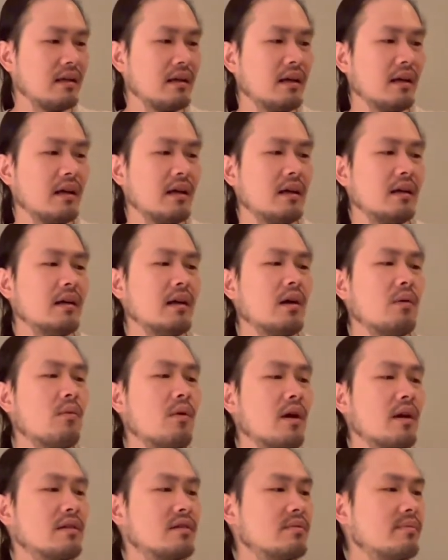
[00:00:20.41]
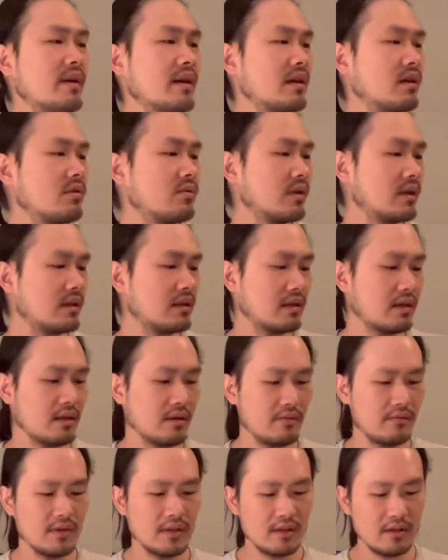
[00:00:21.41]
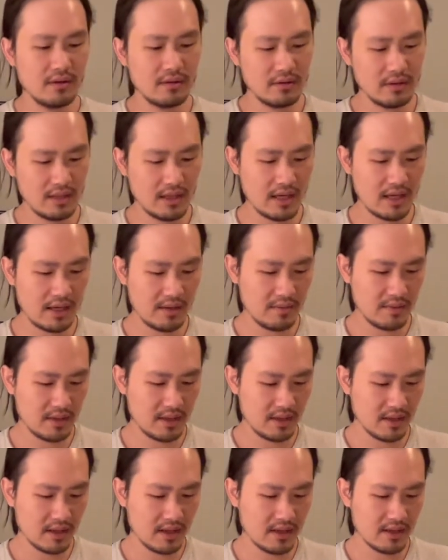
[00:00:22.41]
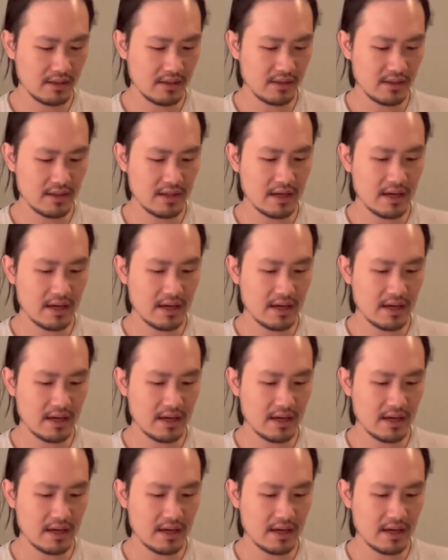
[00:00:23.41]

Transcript: I wanted to make a quick video today because